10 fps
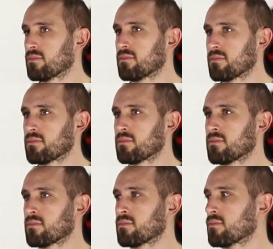
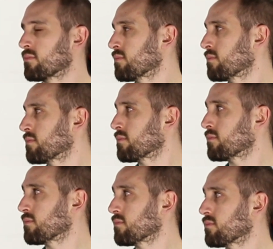
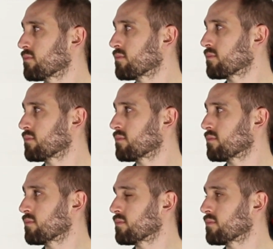
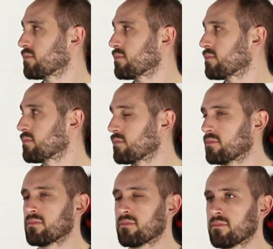
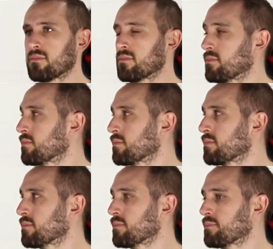
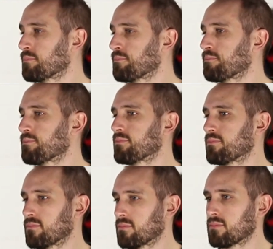[no speech]